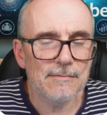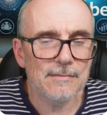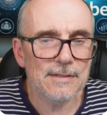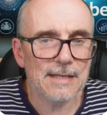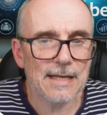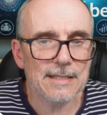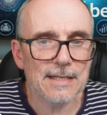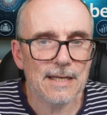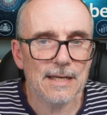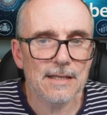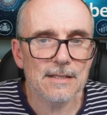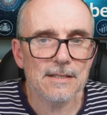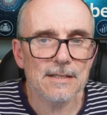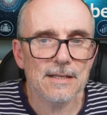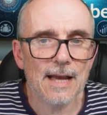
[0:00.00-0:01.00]

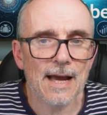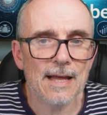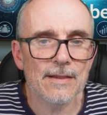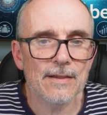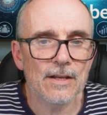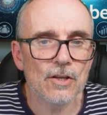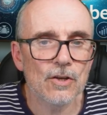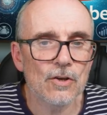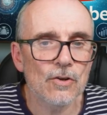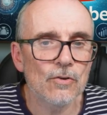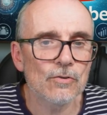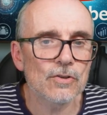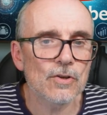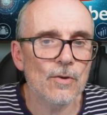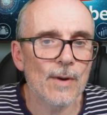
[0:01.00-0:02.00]
settings, and then you can
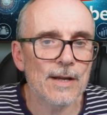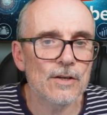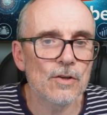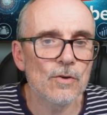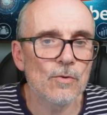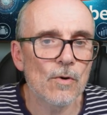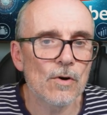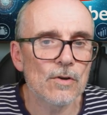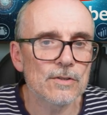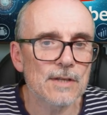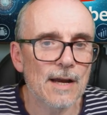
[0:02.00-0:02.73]
also add new ones.